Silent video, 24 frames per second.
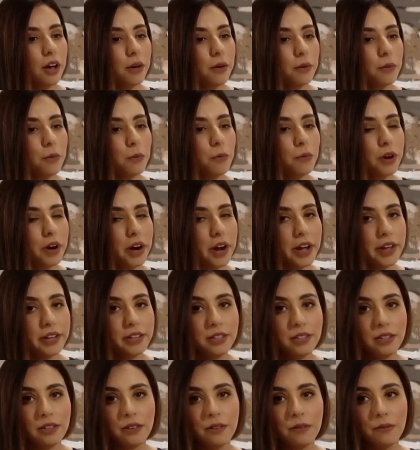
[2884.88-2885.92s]

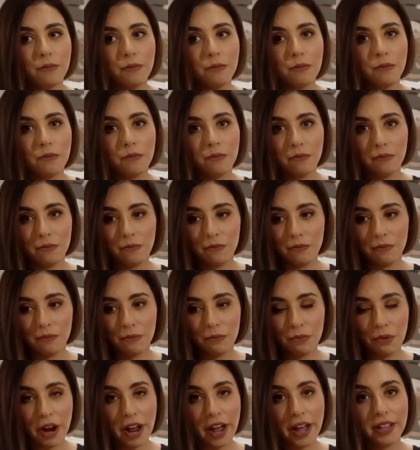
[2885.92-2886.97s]
Whereas
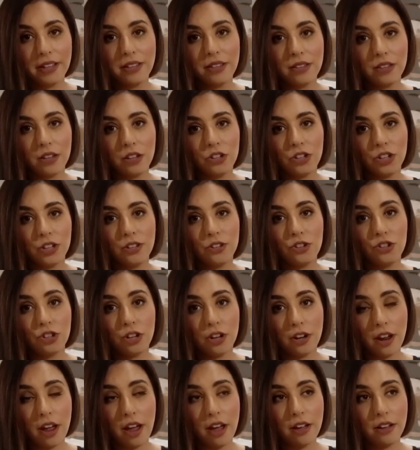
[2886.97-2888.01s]
brands such as
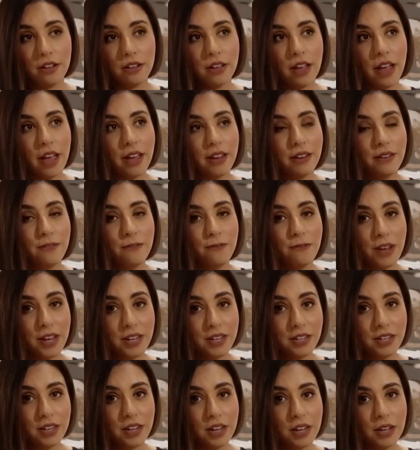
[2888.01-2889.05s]
Chanel and
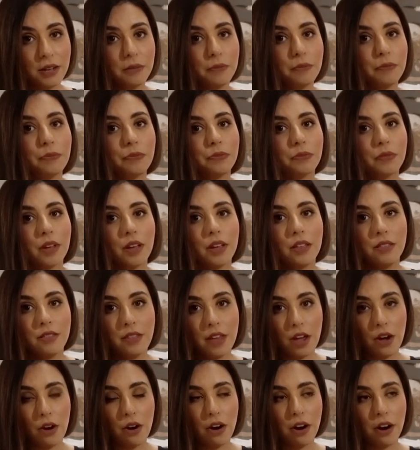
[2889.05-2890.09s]
Fendi,
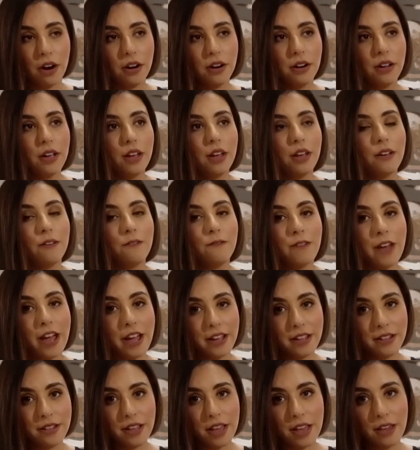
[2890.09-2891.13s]
they are.
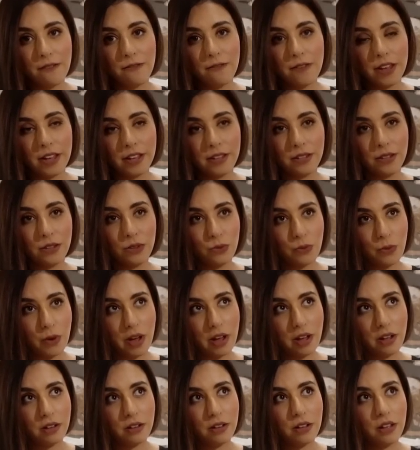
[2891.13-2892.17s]
Van Cleef is as
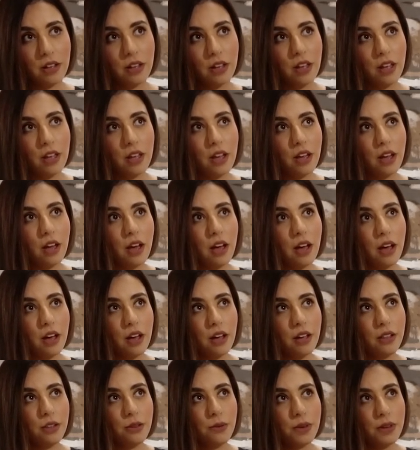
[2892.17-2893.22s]
well.
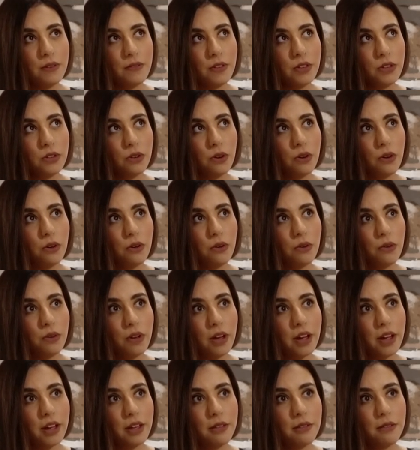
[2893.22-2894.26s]
Louis Vuitton,
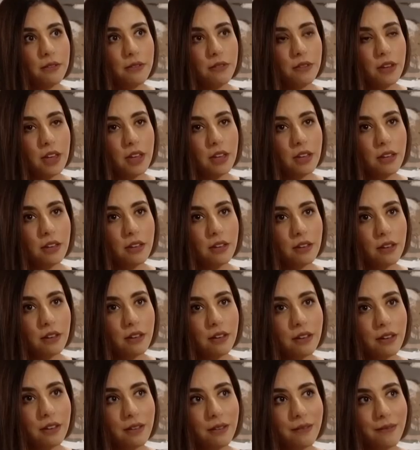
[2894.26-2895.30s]
I think
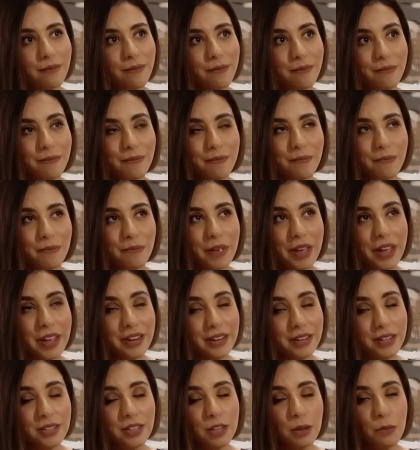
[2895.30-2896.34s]
it
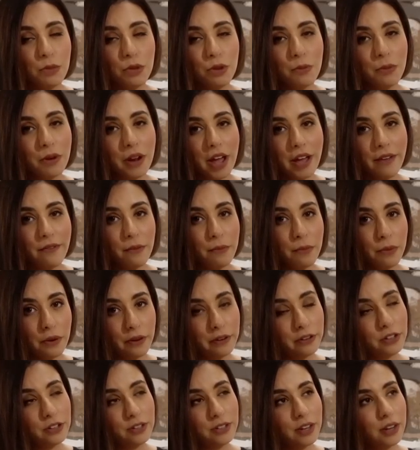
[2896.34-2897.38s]
is similar, but I haven't
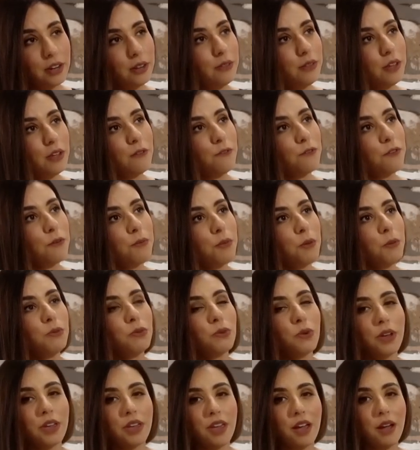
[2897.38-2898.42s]
purchased anything from them,
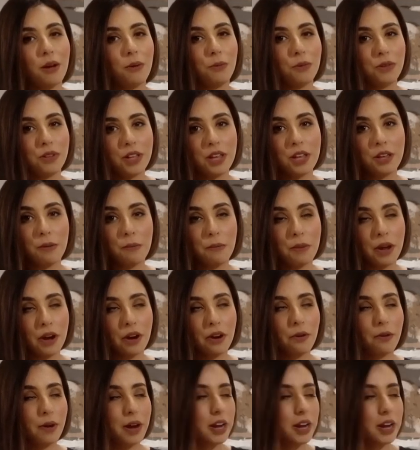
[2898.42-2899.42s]
so I can't really compare right